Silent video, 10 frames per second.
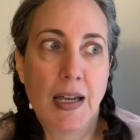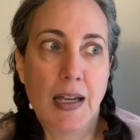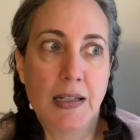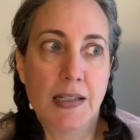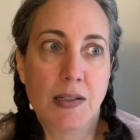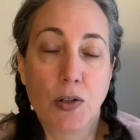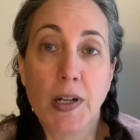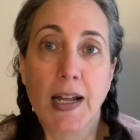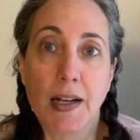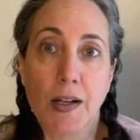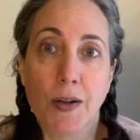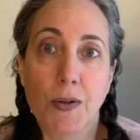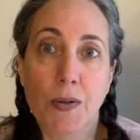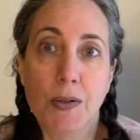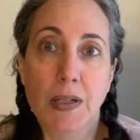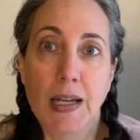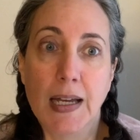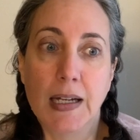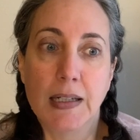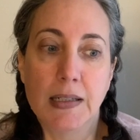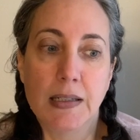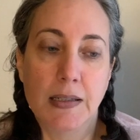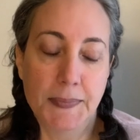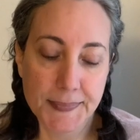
and he's learning how to code, and